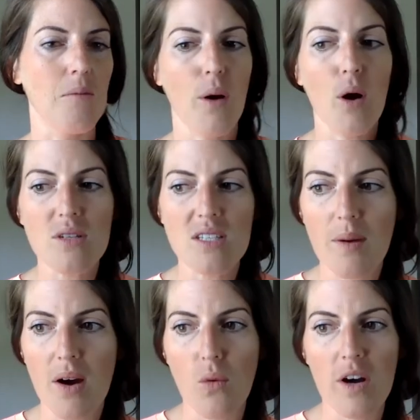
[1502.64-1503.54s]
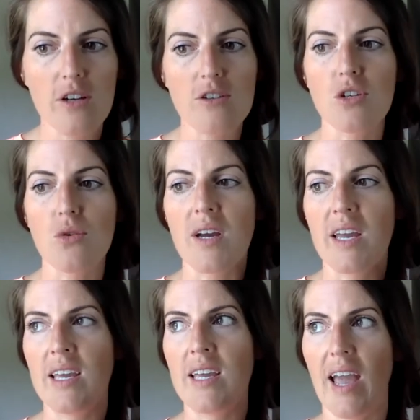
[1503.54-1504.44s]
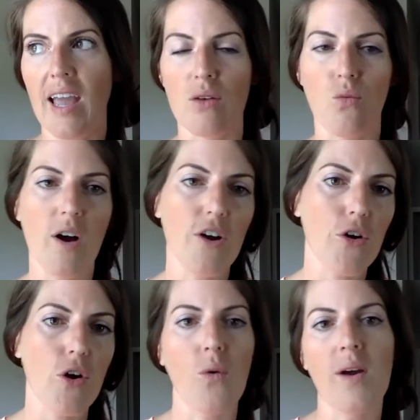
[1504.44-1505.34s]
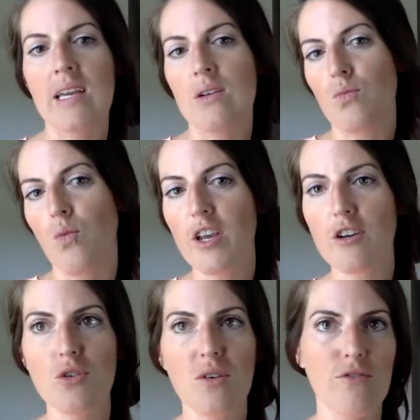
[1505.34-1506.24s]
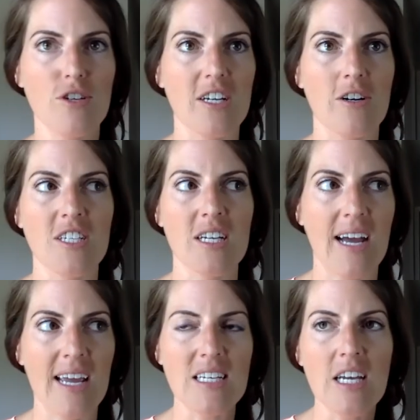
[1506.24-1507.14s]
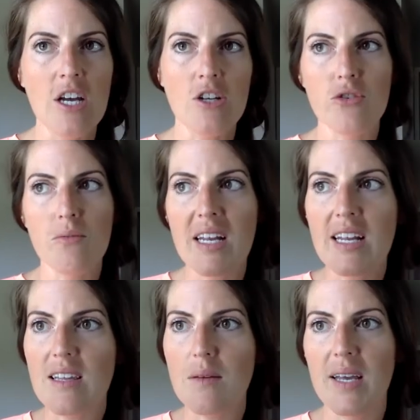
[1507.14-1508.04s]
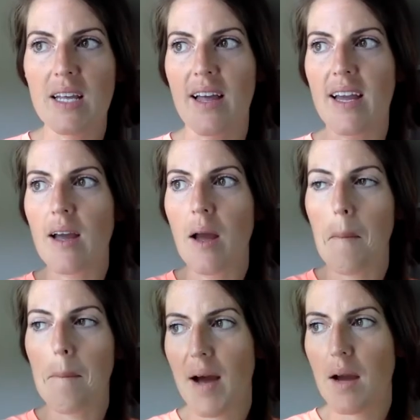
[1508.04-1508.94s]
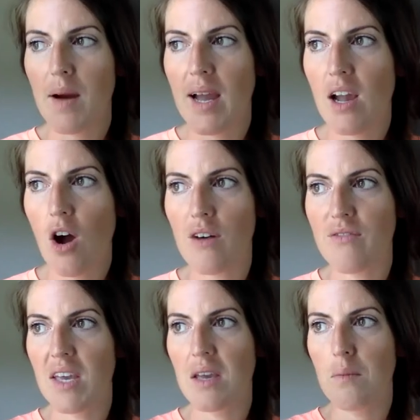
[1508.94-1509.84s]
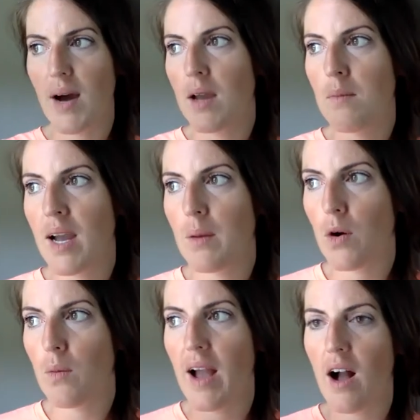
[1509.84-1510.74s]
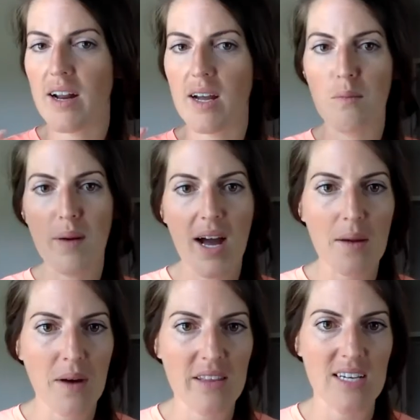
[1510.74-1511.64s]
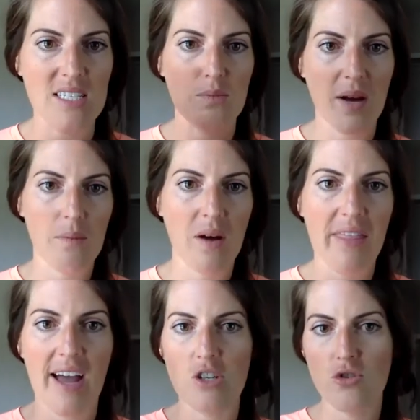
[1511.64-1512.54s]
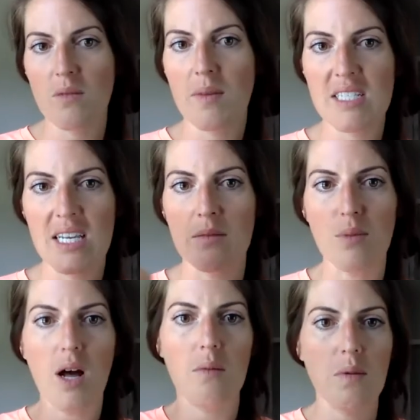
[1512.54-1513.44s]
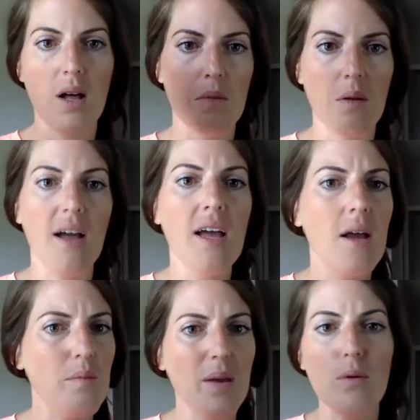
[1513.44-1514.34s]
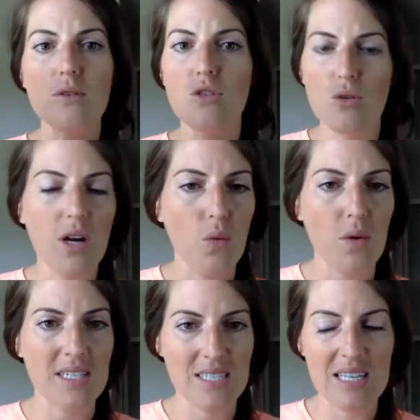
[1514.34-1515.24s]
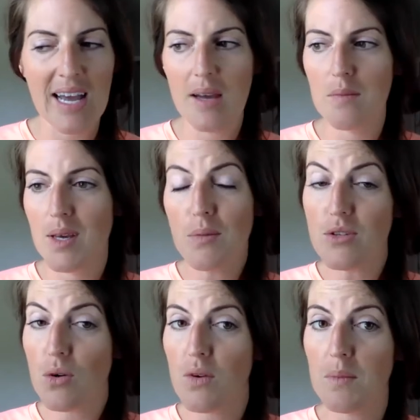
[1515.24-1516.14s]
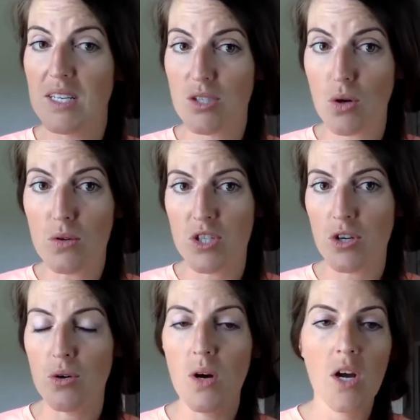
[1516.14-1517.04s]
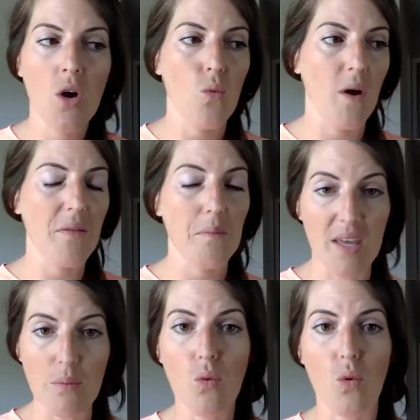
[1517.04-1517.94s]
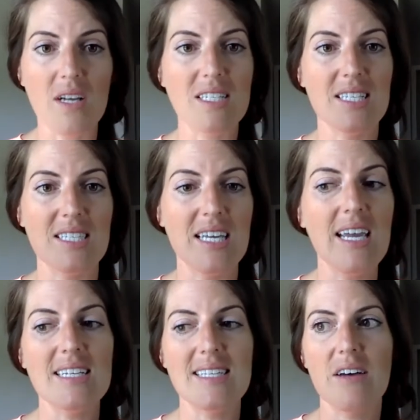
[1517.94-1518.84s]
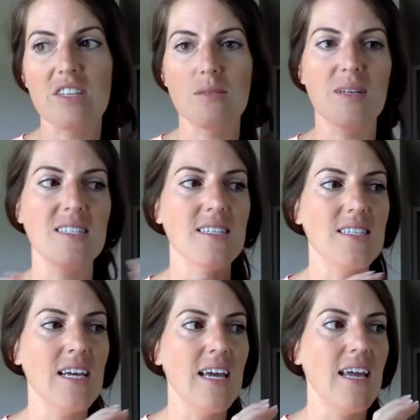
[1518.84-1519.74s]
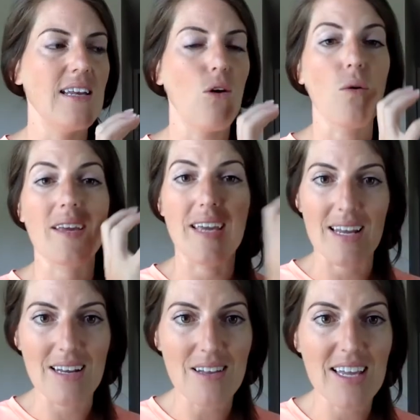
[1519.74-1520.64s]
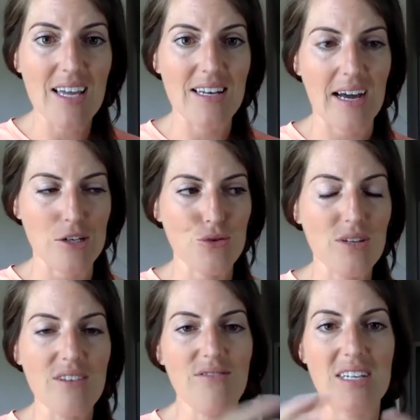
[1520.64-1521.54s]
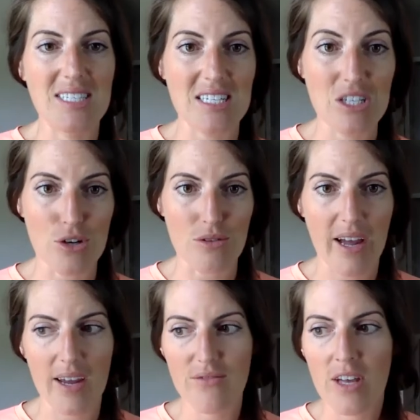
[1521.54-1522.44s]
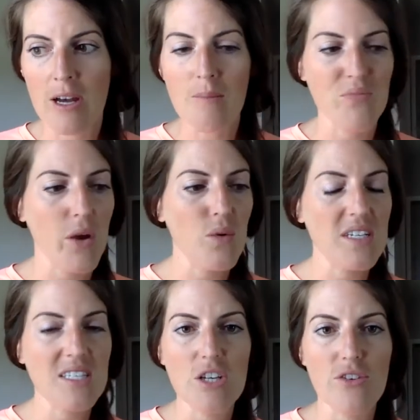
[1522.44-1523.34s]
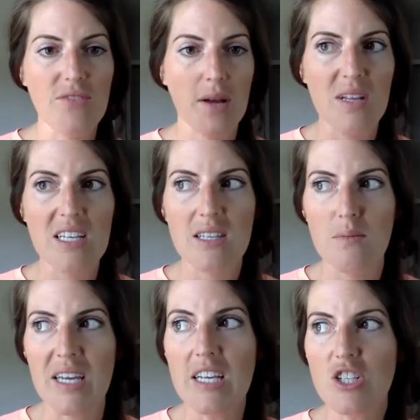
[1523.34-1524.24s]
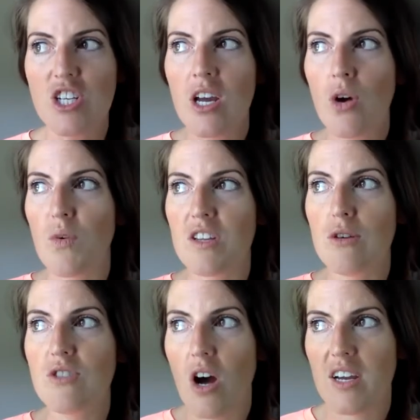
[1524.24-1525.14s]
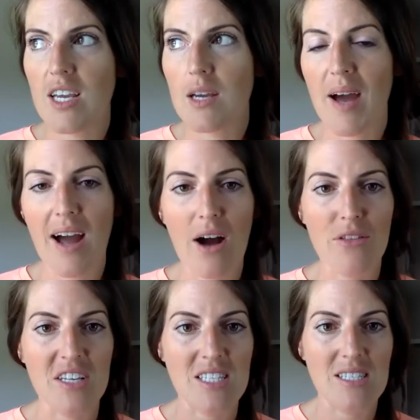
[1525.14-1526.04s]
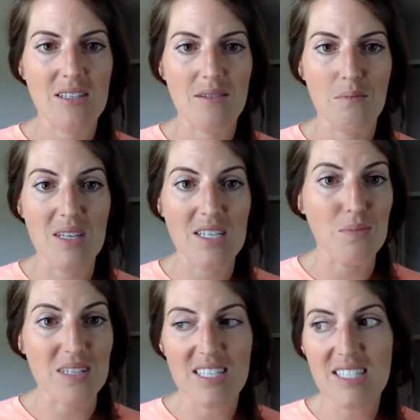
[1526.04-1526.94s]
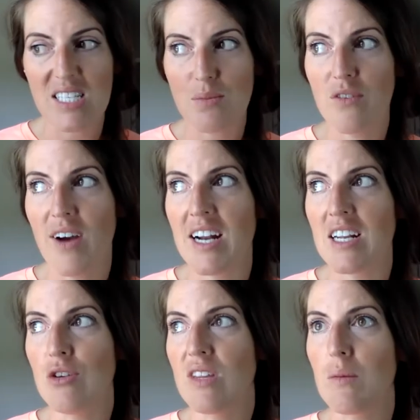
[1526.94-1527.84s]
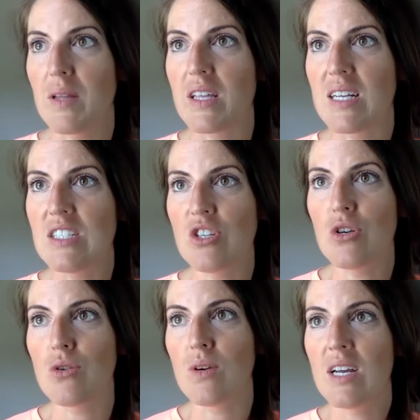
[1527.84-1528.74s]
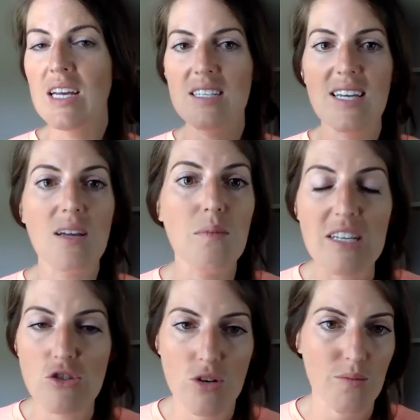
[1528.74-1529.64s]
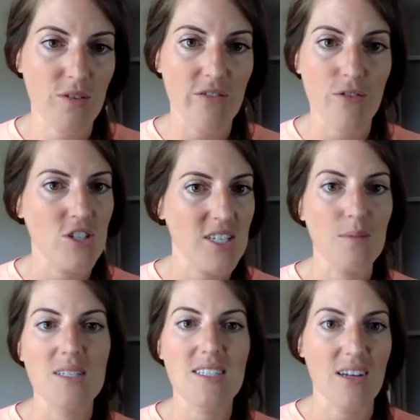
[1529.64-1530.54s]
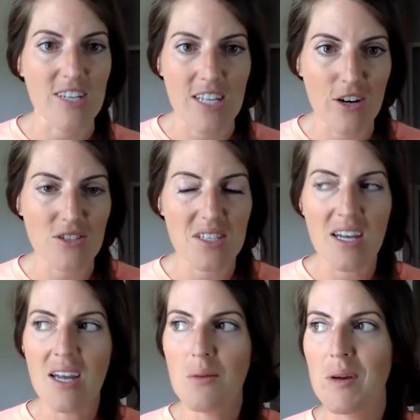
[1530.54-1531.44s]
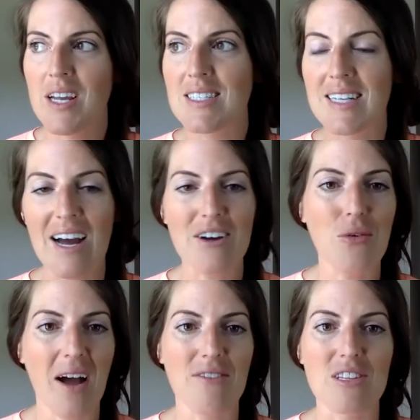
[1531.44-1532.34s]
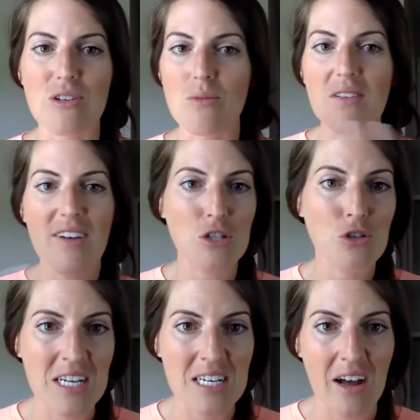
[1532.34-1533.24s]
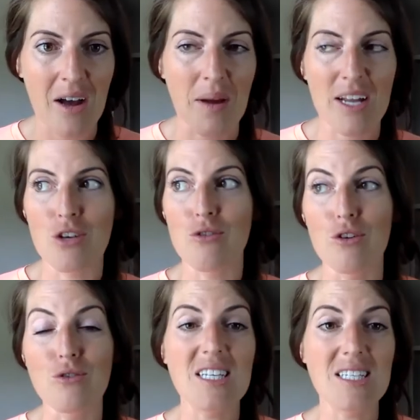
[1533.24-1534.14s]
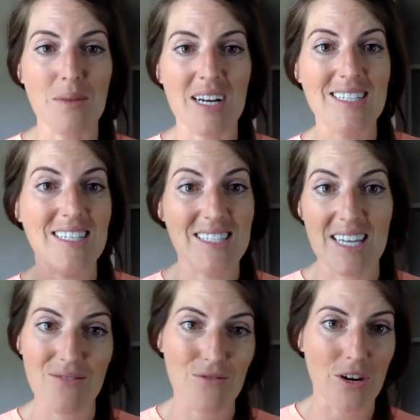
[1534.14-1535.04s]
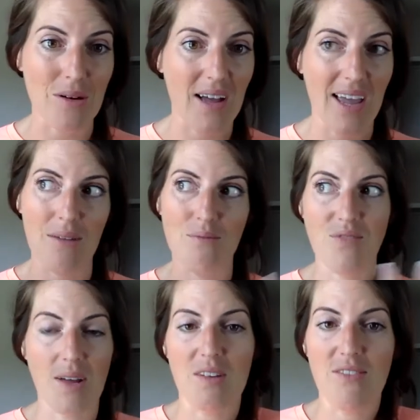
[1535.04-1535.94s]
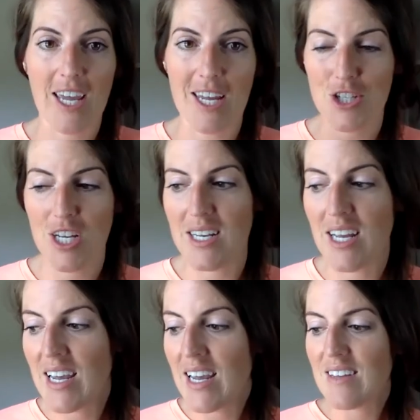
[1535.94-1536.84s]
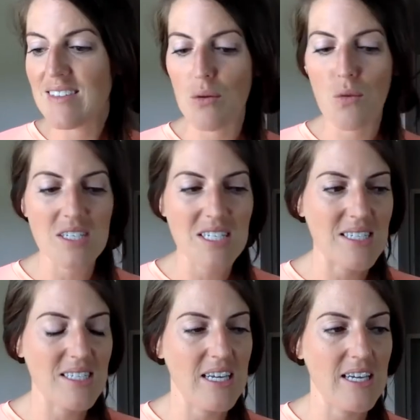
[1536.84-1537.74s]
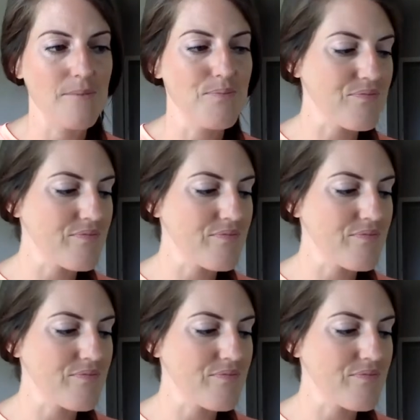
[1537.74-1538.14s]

posts about what you're doing and where you're going and what you're doing for dinner tonight to immediately being like, buy my coffee, buy my probiotic, buy my this, buy my that, join my team, blah, blah, blah, blah. People do not want to see that, and people don't want to be sold to. What people want to see is how this business organically and naturally fits into your life. They want to see your family at the beach with you talking about how this business has provided you the ability to take a beach trip for the first time in 7 years, because now you have a little bit of extra income and you use this money to save for a family vacation. They want to see